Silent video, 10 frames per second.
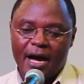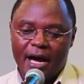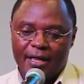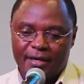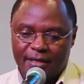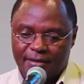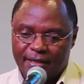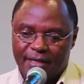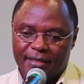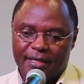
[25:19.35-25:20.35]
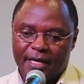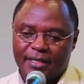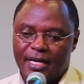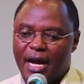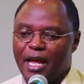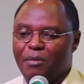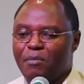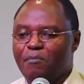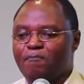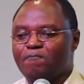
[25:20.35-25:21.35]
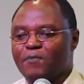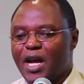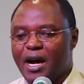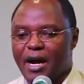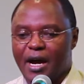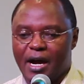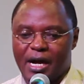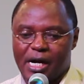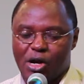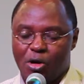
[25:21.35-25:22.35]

uh, this is a time uh,